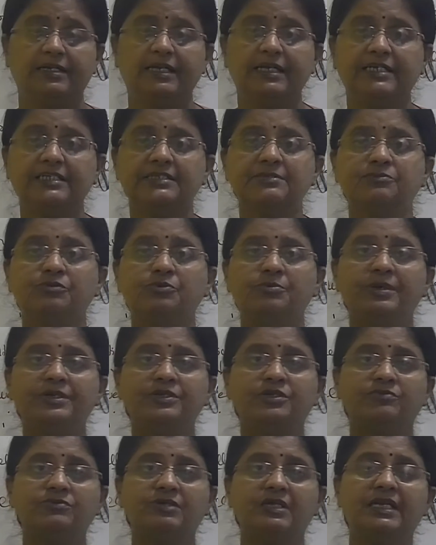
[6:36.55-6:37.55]
that is
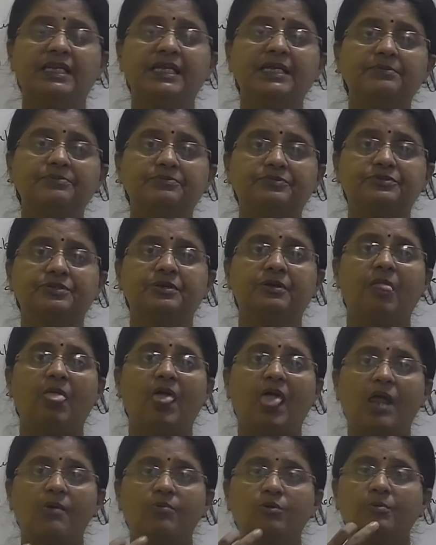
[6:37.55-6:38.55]
movement of the limbs,
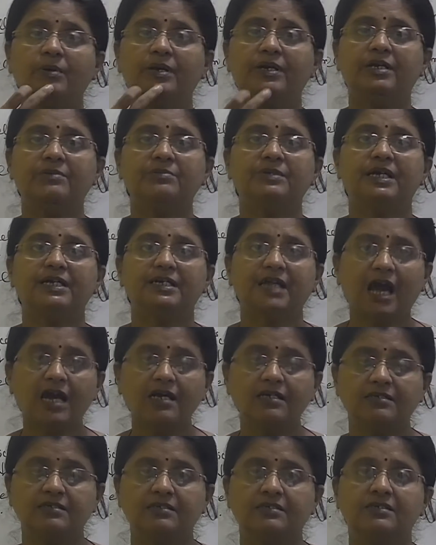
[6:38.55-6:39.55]
movement of the
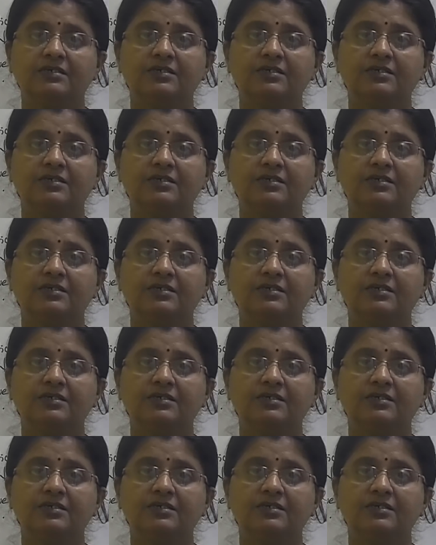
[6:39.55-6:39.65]
tongue,